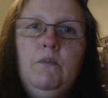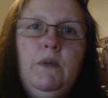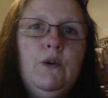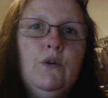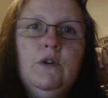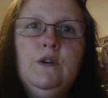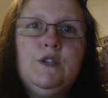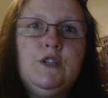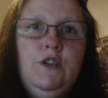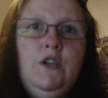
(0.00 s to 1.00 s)

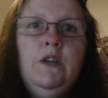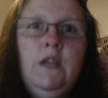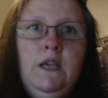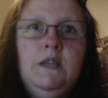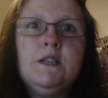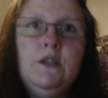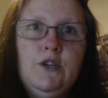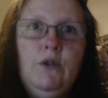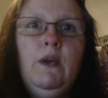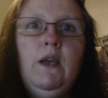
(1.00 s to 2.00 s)
because you need to
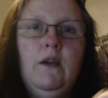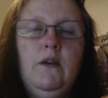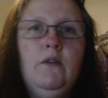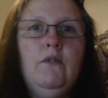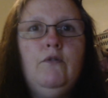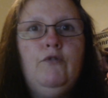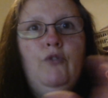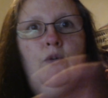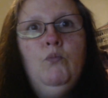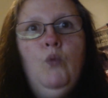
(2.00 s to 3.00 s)
do it
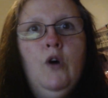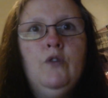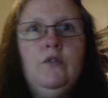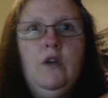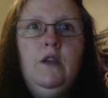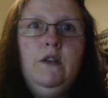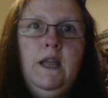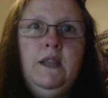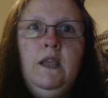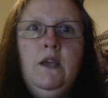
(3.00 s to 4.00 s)
from one and
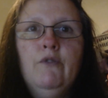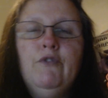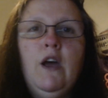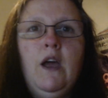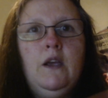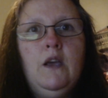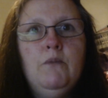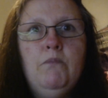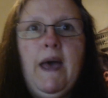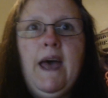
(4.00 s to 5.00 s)
then the other and
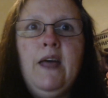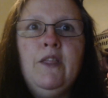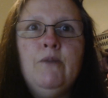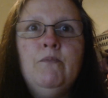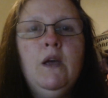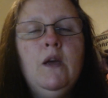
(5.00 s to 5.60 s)
compare them,